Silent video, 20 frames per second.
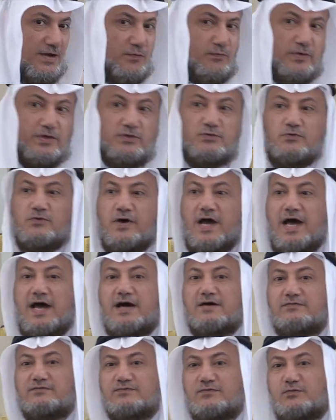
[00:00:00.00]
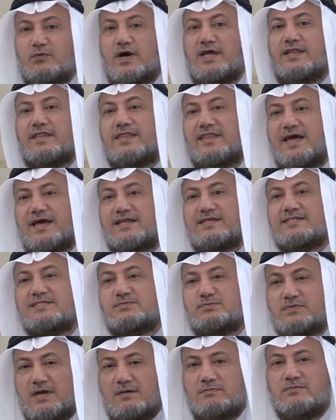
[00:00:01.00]
We do have one that
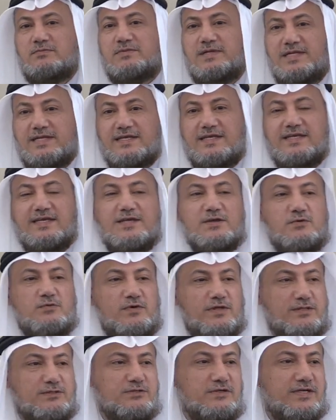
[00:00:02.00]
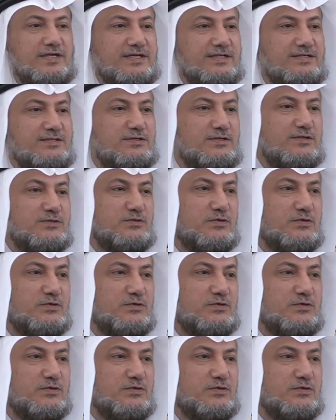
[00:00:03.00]
is probably equal to,